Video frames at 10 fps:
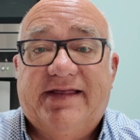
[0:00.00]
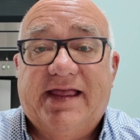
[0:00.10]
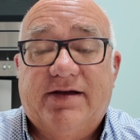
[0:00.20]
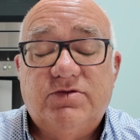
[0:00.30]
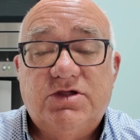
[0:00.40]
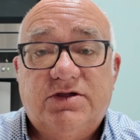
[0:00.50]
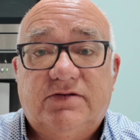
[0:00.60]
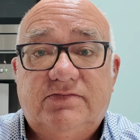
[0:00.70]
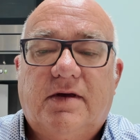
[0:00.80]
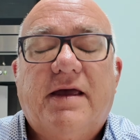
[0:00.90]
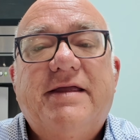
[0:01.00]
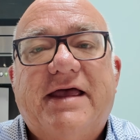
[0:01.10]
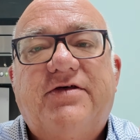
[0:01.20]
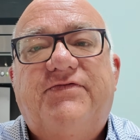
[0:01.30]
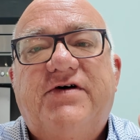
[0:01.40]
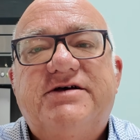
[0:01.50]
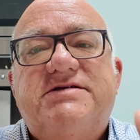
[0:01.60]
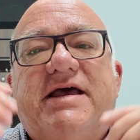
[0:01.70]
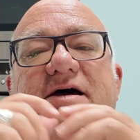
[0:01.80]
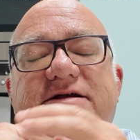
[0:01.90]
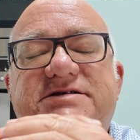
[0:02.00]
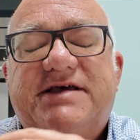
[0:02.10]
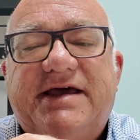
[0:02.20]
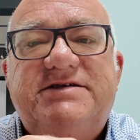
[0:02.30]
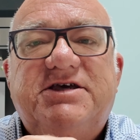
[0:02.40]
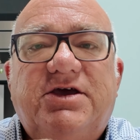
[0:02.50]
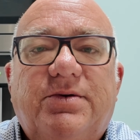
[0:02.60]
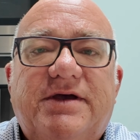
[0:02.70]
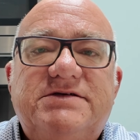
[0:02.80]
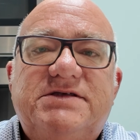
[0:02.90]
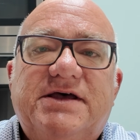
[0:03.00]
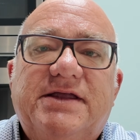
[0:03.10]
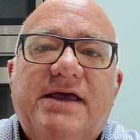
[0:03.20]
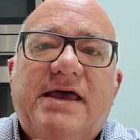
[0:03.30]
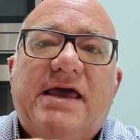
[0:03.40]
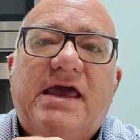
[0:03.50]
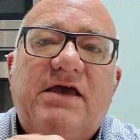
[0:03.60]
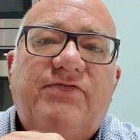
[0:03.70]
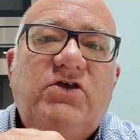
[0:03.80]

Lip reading: Lounge. Now the first thing I'd say to you is that if